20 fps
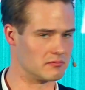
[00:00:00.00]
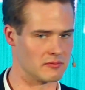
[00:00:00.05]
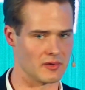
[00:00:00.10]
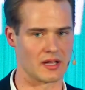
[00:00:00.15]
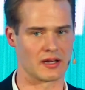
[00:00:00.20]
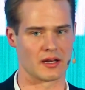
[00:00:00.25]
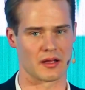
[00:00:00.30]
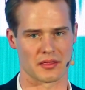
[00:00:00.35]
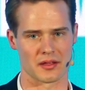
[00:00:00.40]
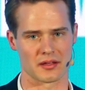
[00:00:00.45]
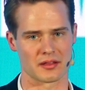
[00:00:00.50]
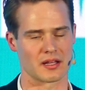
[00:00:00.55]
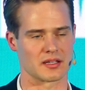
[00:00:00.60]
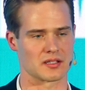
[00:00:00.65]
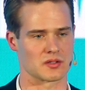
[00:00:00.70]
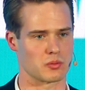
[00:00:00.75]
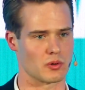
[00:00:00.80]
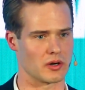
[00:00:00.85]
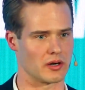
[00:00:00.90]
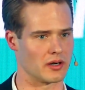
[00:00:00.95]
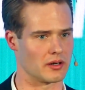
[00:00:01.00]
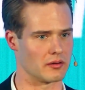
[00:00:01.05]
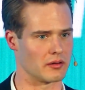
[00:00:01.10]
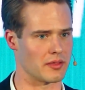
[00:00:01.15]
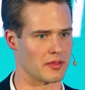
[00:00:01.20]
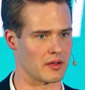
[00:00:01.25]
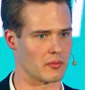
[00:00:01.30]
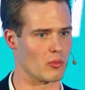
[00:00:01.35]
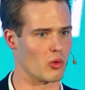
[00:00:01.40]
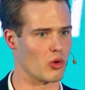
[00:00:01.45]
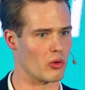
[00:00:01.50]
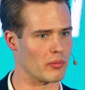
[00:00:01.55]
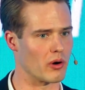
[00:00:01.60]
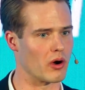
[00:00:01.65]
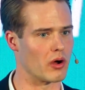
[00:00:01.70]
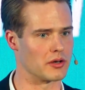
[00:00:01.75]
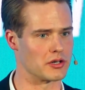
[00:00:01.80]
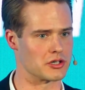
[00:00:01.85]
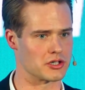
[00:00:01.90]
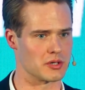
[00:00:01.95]
And I think that's where I think more
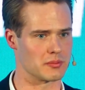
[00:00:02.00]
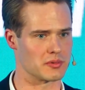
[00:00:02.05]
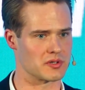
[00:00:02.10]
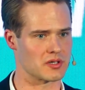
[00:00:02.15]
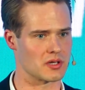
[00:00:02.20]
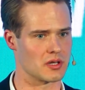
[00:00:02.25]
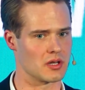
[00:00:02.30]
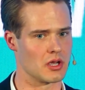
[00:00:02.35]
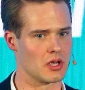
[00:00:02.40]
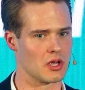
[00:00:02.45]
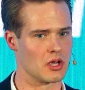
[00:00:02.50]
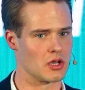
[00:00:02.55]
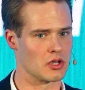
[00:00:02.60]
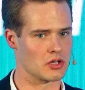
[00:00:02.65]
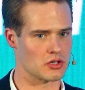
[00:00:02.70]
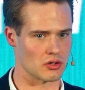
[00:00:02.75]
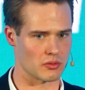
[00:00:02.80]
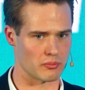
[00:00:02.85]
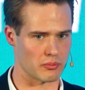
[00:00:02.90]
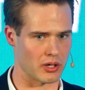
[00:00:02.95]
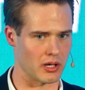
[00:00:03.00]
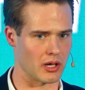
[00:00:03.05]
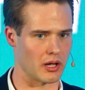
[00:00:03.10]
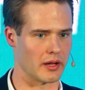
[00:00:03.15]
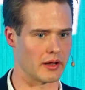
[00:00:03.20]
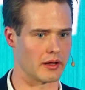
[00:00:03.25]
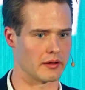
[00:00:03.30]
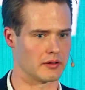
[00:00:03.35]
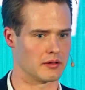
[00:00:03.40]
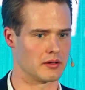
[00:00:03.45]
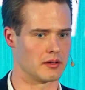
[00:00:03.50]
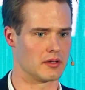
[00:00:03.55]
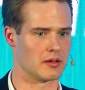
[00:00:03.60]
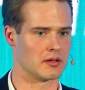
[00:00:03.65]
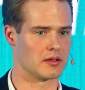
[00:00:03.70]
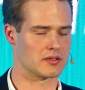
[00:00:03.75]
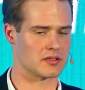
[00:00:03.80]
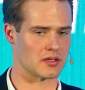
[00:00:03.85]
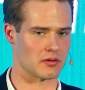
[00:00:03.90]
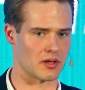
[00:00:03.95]
partnerships should play,
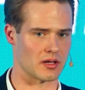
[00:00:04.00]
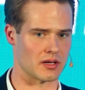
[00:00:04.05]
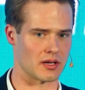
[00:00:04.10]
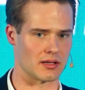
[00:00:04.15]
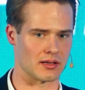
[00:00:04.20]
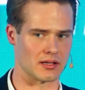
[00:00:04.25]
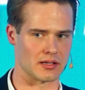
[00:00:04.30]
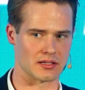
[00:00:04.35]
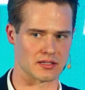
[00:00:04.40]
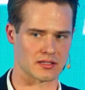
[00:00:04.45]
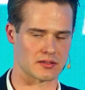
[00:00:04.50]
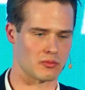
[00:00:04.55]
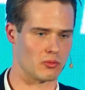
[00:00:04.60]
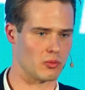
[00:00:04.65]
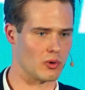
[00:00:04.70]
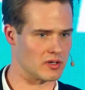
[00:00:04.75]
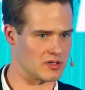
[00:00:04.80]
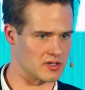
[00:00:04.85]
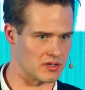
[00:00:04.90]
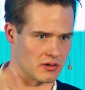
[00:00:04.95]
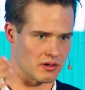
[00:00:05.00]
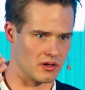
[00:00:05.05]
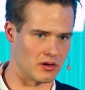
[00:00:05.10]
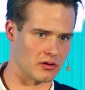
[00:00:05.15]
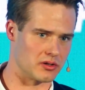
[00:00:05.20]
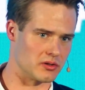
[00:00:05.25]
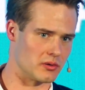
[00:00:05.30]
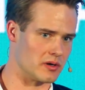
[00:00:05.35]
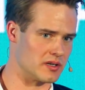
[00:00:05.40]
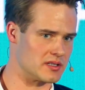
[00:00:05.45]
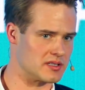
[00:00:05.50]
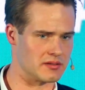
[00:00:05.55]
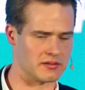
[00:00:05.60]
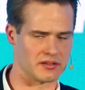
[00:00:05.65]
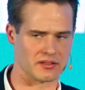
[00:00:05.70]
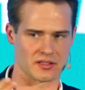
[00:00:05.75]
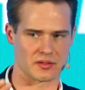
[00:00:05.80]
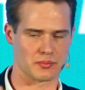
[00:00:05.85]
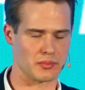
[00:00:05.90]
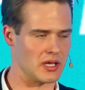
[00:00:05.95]
so that at least once you go to our
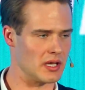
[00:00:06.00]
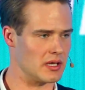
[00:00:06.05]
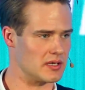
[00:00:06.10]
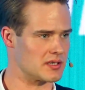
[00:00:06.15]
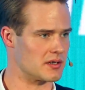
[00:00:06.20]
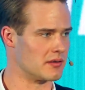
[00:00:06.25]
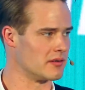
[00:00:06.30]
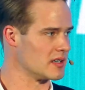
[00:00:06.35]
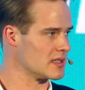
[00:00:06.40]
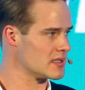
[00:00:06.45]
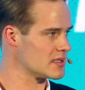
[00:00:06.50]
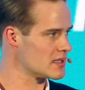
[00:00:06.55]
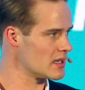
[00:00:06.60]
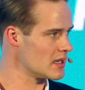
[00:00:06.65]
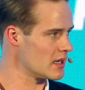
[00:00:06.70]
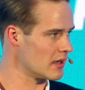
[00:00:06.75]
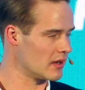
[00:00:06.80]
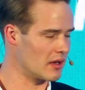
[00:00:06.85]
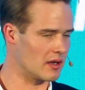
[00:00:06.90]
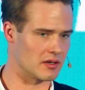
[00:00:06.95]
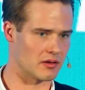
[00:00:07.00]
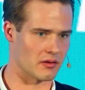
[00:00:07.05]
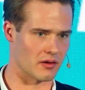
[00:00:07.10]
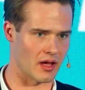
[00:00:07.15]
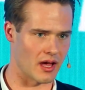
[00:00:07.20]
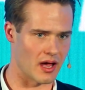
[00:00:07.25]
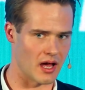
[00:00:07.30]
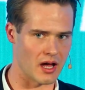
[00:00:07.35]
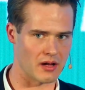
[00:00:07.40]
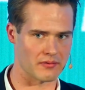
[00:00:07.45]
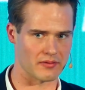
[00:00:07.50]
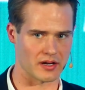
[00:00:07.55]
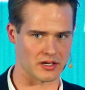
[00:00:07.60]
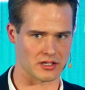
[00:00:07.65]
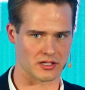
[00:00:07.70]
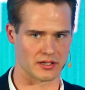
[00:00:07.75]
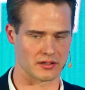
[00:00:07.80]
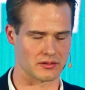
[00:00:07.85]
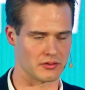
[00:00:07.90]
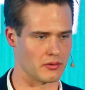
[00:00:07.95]
Series B, Series C, and you have
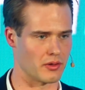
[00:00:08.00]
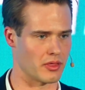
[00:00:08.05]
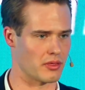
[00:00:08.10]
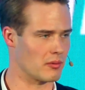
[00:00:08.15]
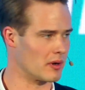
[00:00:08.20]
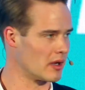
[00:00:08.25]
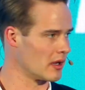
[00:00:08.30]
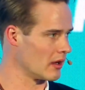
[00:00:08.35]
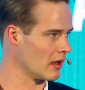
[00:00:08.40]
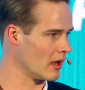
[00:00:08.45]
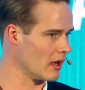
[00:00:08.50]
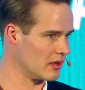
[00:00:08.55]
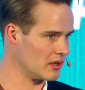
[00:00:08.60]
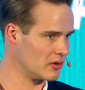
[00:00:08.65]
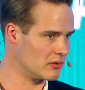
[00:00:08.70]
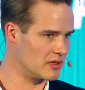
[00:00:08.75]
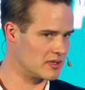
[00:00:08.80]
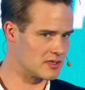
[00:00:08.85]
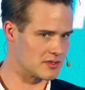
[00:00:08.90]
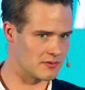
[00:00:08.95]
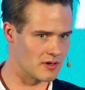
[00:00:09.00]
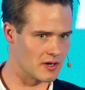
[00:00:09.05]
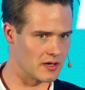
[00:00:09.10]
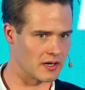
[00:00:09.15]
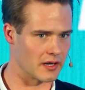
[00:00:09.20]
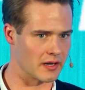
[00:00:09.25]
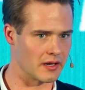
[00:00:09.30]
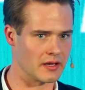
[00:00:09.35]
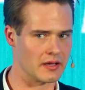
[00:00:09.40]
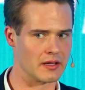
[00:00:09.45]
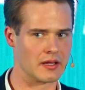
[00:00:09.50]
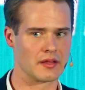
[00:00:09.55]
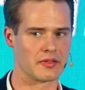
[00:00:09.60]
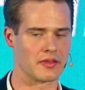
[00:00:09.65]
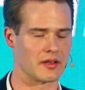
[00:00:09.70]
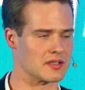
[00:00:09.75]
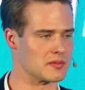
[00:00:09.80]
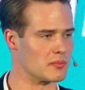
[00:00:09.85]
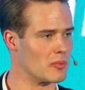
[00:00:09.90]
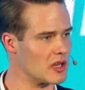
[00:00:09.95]
actually 2 or 3 units running,
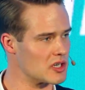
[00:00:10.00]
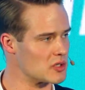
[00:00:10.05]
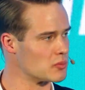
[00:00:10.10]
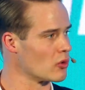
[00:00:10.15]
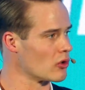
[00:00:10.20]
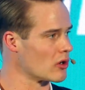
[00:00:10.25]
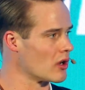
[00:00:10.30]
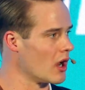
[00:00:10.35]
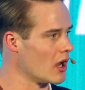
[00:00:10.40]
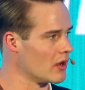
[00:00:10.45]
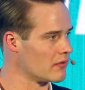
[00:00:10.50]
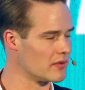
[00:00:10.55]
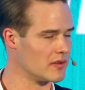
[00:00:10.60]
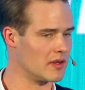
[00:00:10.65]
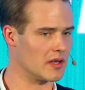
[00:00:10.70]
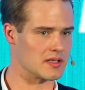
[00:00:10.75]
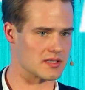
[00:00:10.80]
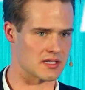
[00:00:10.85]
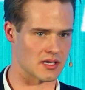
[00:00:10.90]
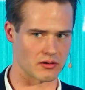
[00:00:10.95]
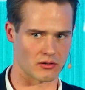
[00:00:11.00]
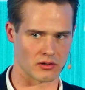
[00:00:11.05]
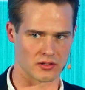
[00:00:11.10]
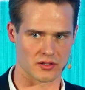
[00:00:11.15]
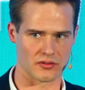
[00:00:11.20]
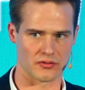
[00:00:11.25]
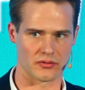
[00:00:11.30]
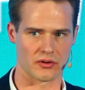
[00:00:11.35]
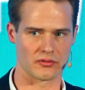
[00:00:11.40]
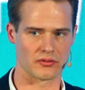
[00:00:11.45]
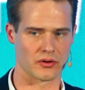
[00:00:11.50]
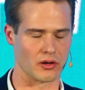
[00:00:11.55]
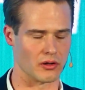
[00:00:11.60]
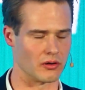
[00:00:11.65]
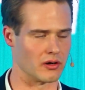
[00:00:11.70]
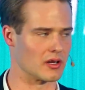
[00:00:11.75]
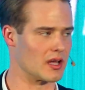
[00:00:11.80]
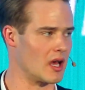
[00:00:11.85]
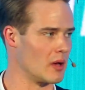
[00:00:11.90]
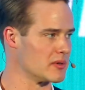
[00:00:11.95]
there's much more confidence and also for
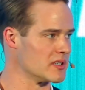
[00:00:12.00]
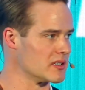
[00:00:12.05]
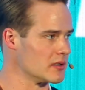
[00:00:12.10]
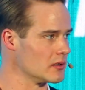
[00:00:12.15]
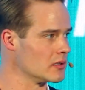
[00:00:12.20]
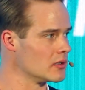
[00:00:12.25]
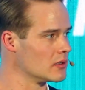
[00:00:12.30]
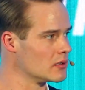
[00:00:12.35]
follow-on capital.